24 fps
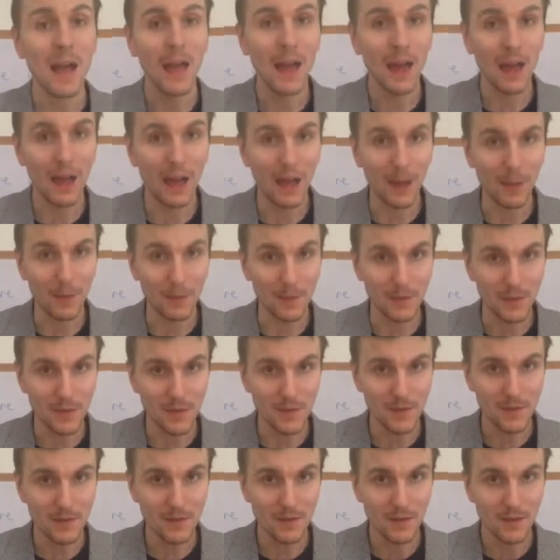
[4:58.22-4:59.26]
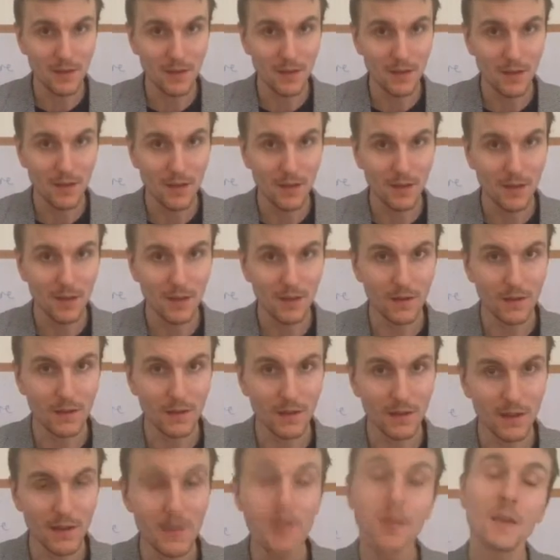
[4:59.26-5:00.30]
happy.
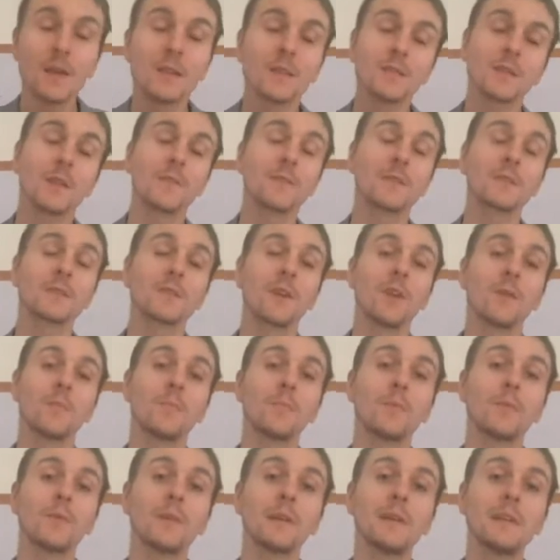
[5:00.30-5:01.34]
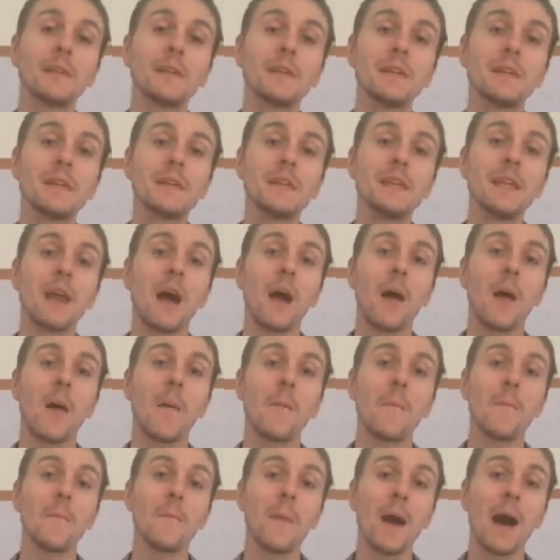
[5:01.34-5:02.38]
Okay? So for example, il
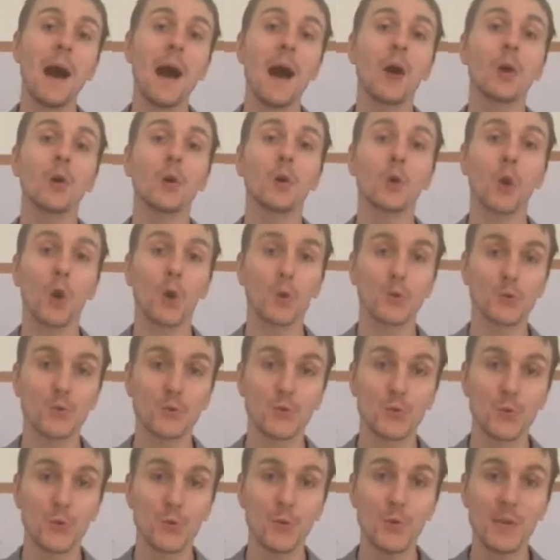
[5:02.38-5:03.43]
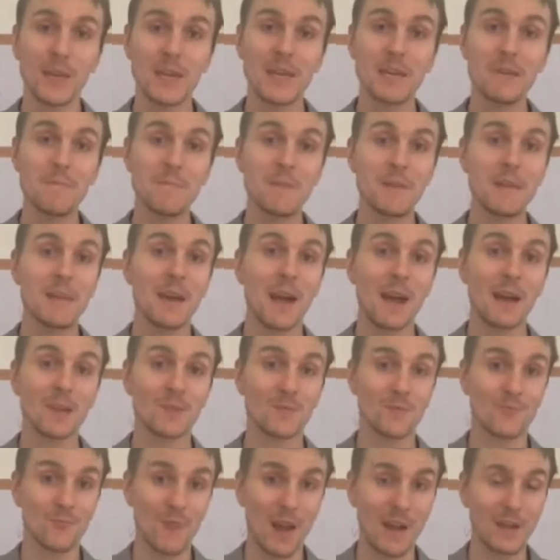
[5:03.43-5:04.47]
m'a rendu, he, me
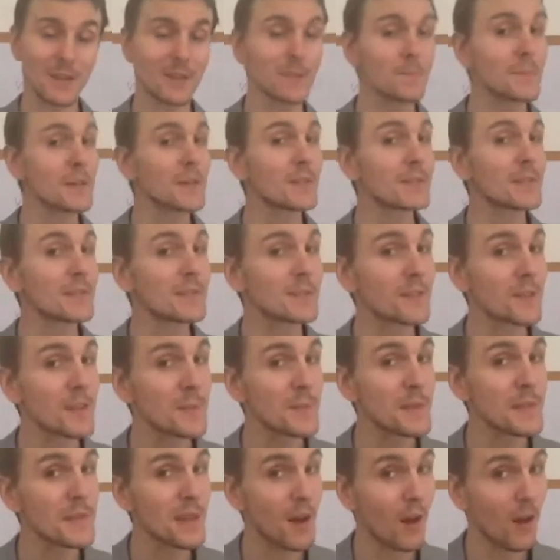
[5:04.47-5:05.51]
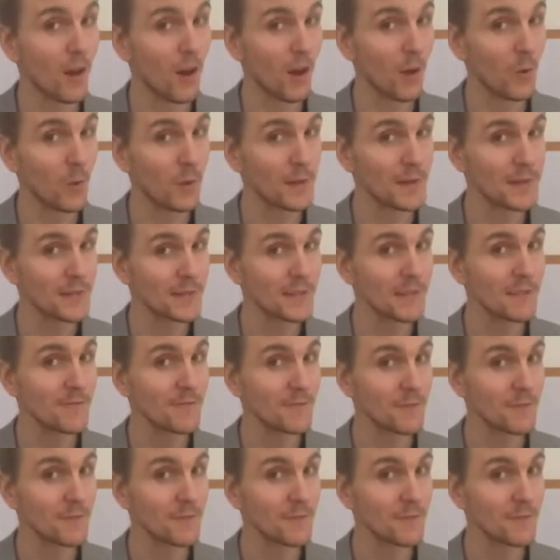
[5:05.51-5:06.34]
has rendered, because it's going to be the R one, isn't it,